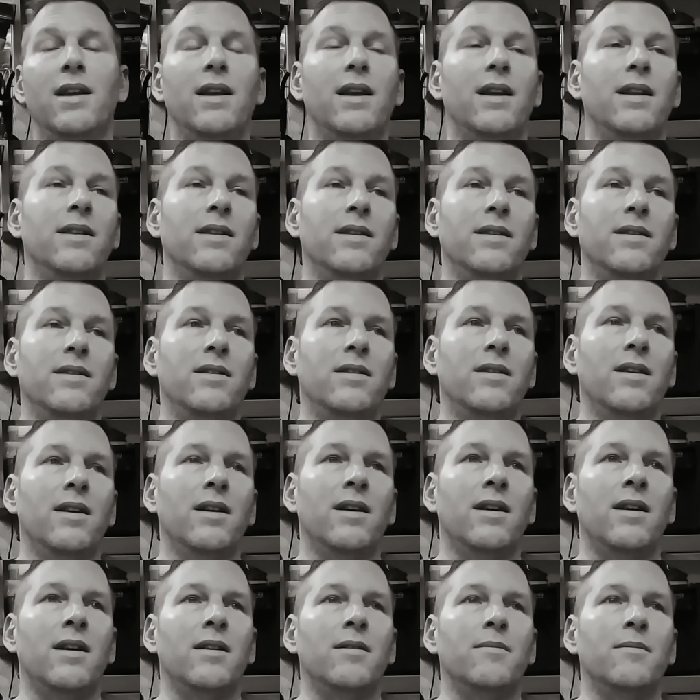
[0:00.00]
And
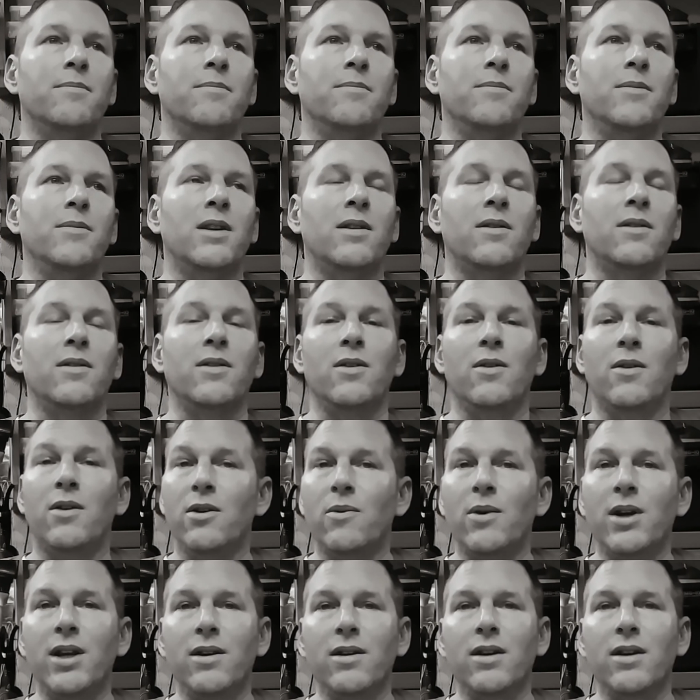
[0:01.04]
the only
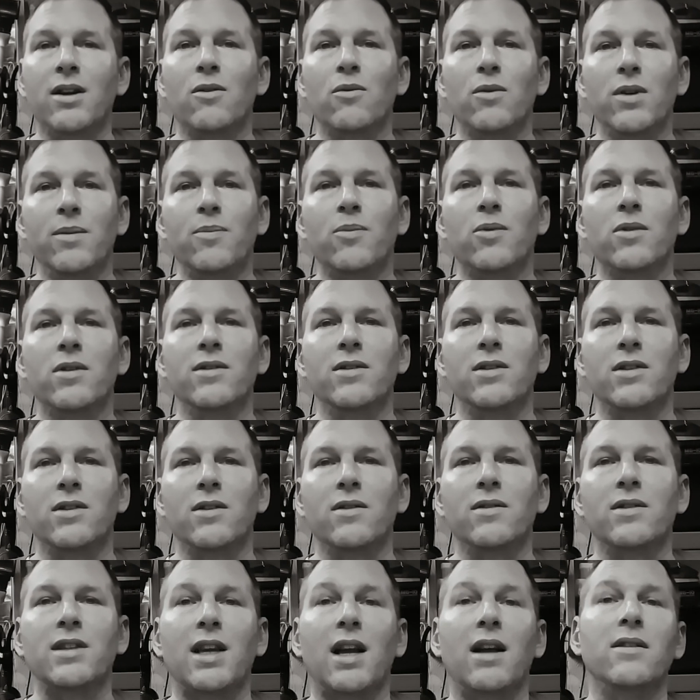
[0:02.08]
way you're going to reproduce
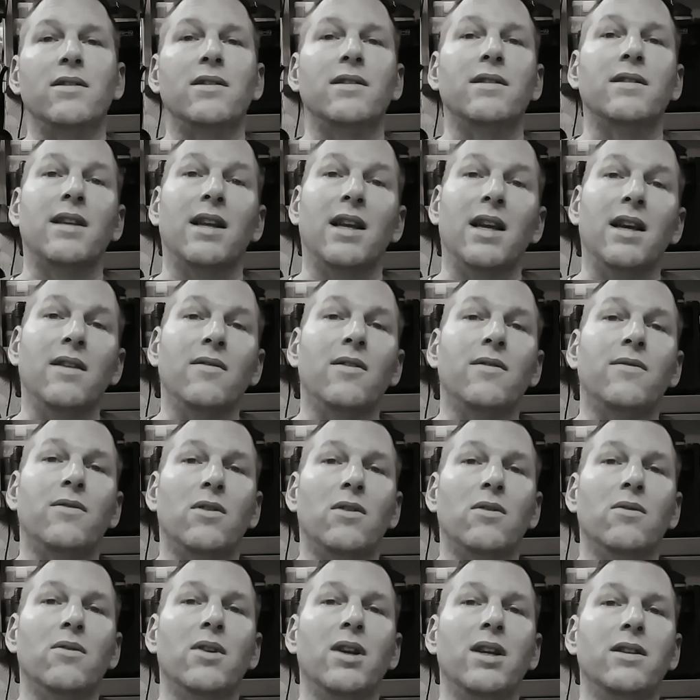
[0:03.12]
those sounds is to have a
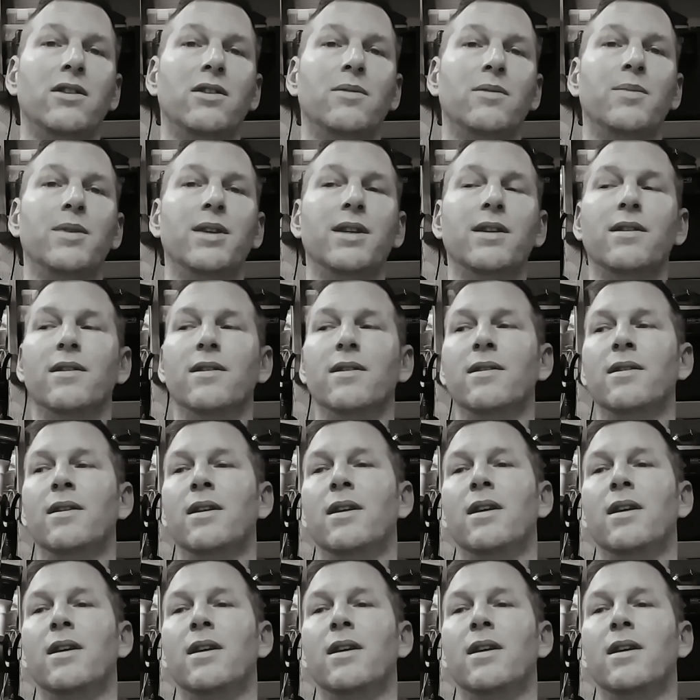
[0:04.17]
full range speaker.